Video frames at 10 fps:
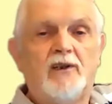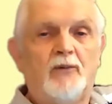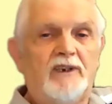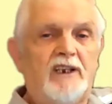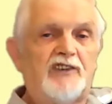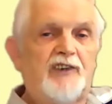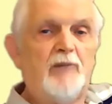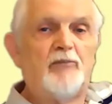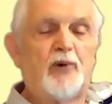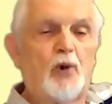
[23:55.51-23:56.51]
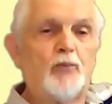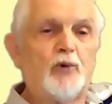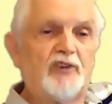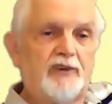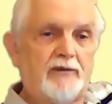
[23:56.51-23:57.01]
Then that same probe
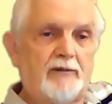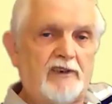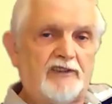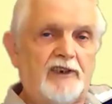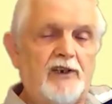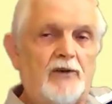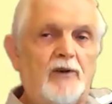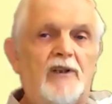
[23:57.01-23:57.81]
goes to a 0,